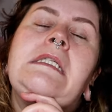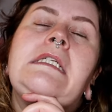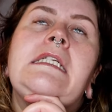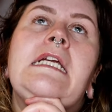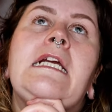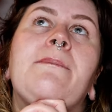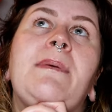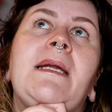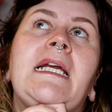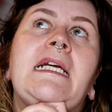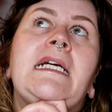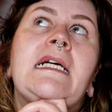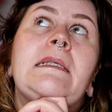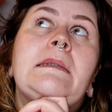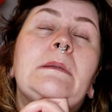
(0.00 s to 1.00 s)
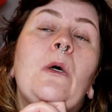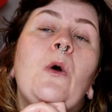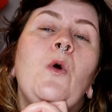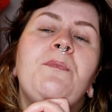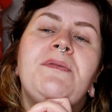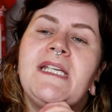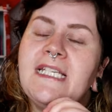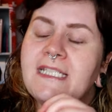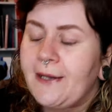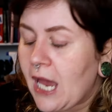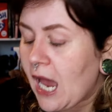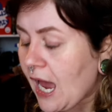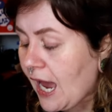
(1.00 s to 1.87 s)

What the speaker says: sneak peek. Oopsies.